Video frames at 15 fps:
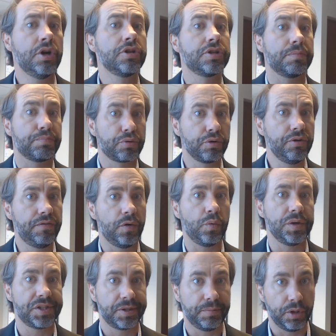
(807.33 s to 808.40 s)
to prove a
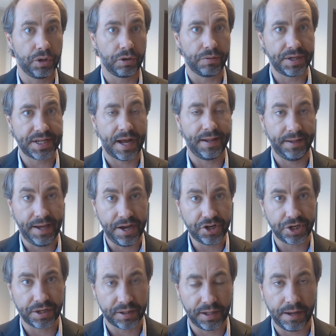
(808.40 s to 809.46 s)
whistleblower
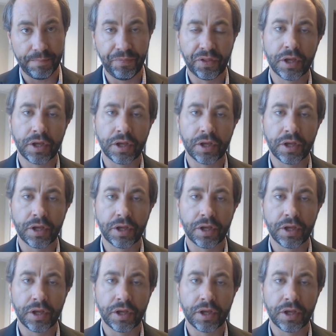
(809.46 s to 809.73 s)
retaliation claim,